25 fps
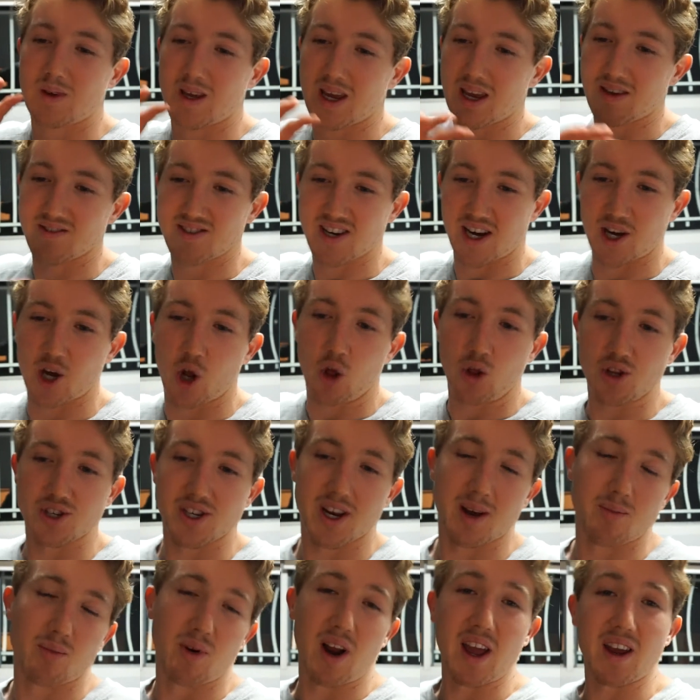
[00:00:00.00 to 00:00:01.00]
give
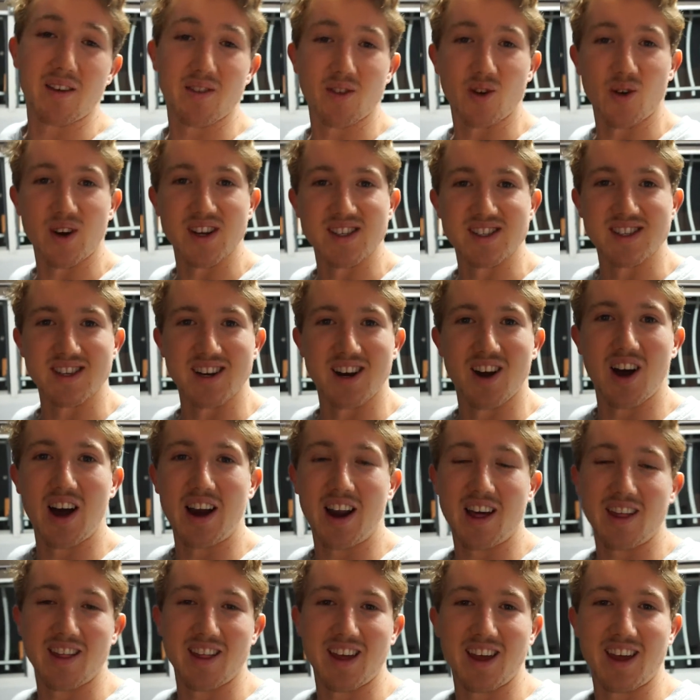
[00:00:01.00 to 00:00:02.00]
technology a break for the rest of the
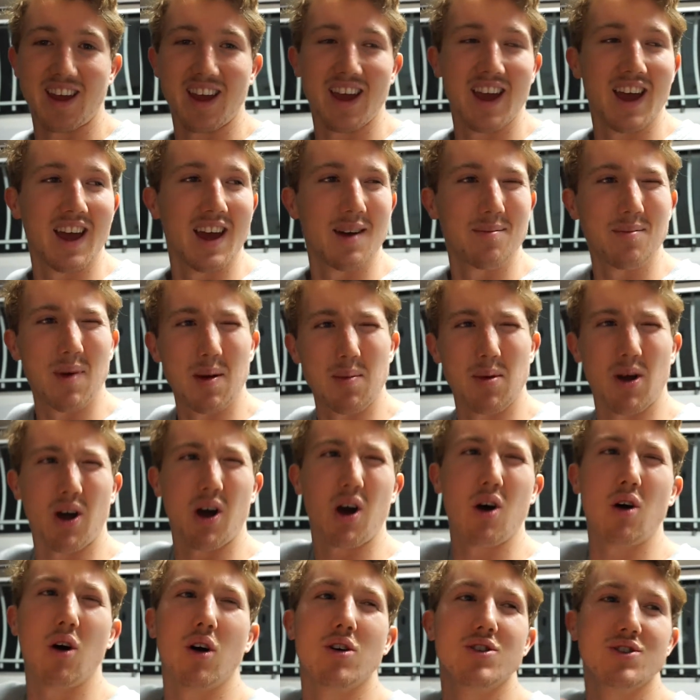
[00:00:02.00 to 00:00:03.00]
night, I think. Maybe
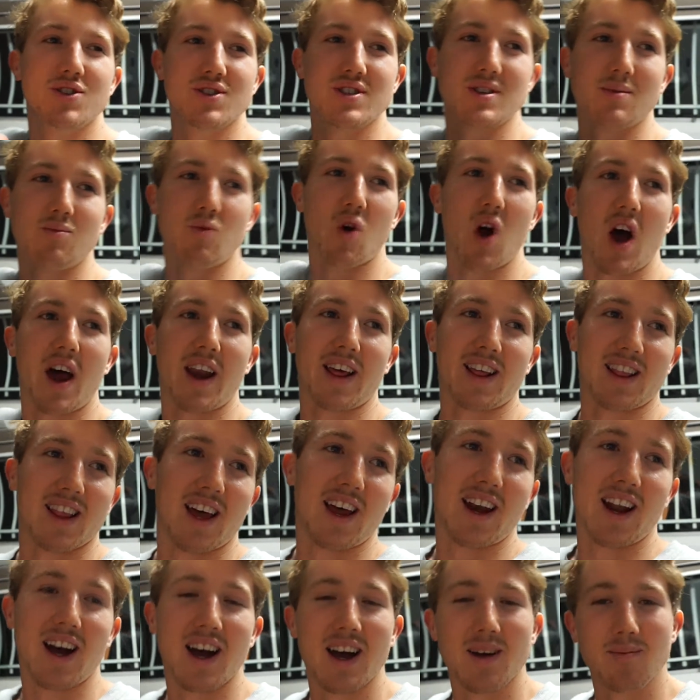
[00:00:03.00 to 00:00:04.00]
I'll, I'll do some writing
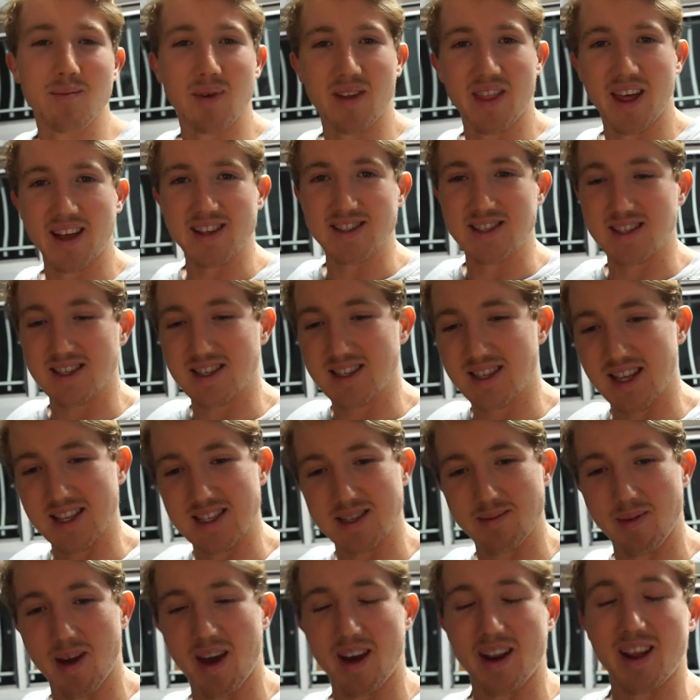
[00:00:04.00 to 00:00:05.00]
later, but that's
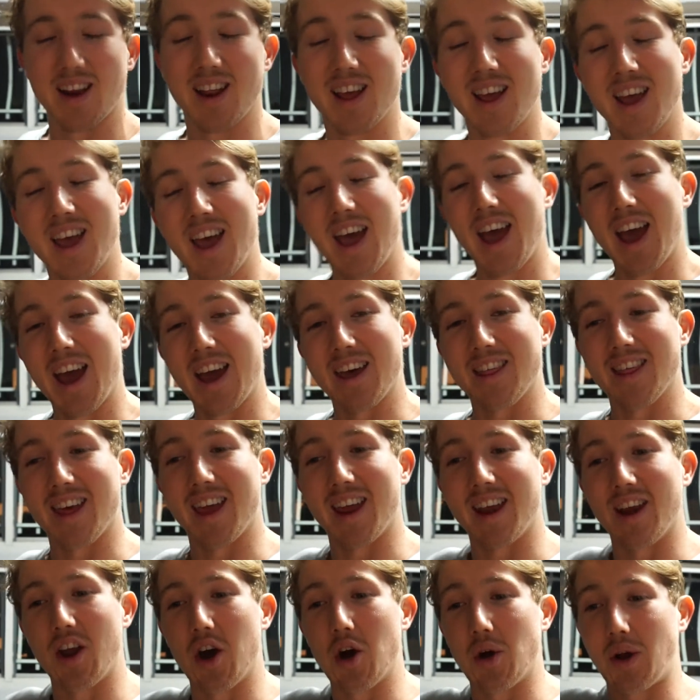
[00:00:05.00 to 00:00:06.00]
that's about it. And
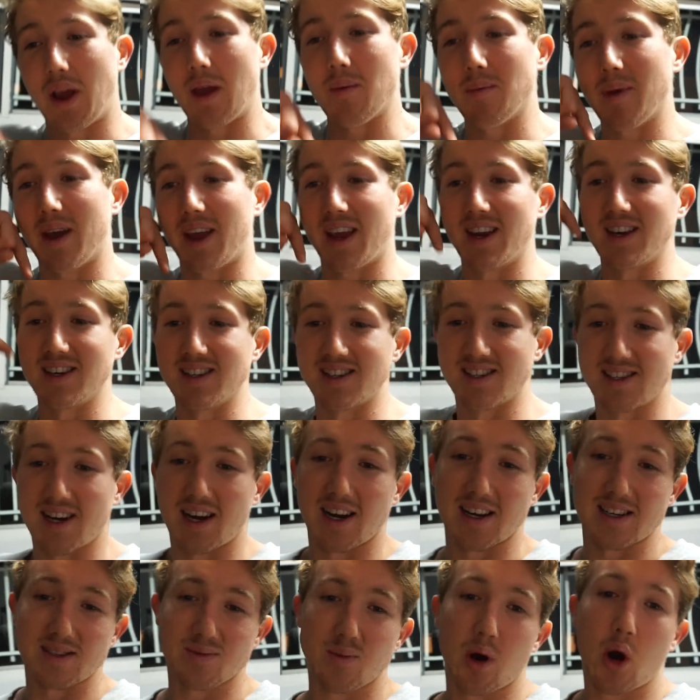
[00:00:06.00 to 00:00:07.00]
then I'll get back into
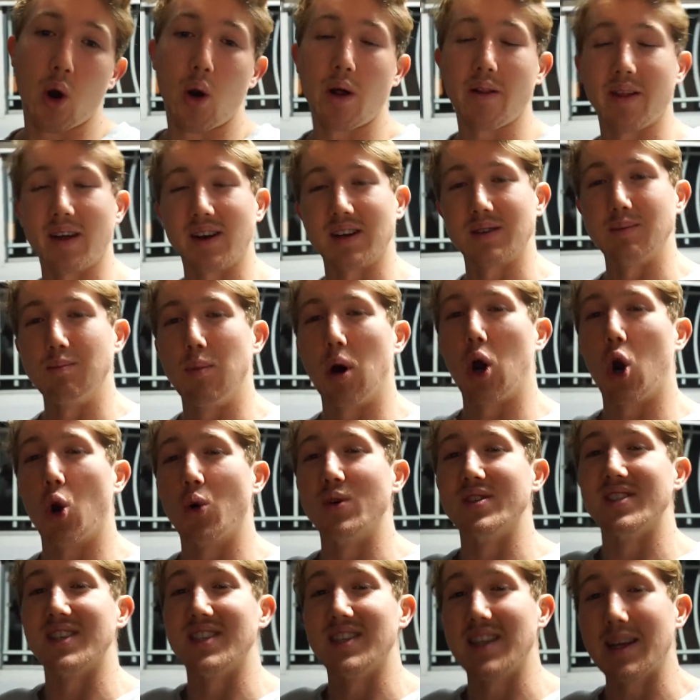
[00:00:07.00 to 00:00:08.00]
study tomorrow. I think
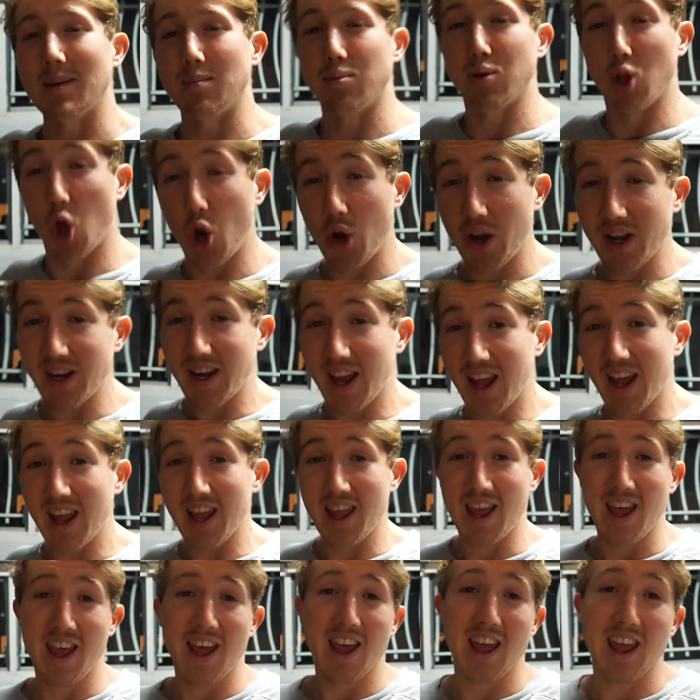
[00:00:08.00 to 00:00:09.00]
tomorrow is a deep learning
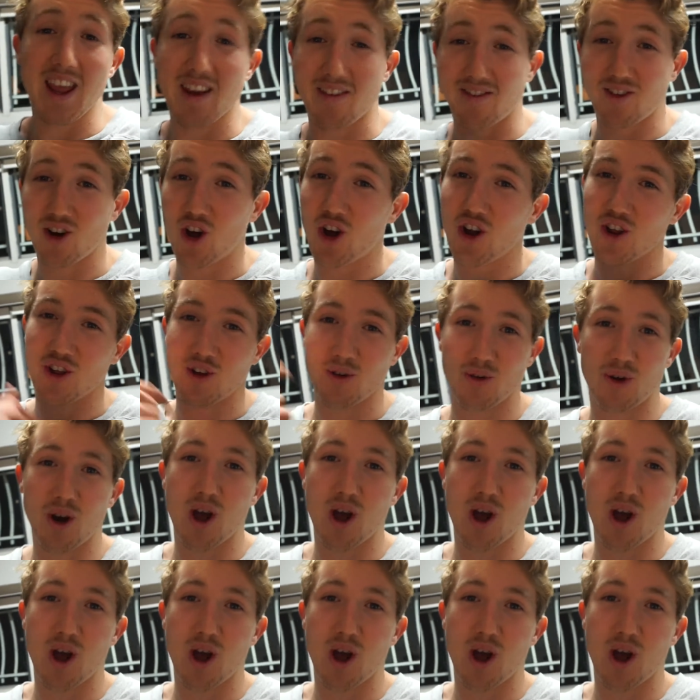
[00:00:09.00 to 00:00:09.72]
day. If not, you'll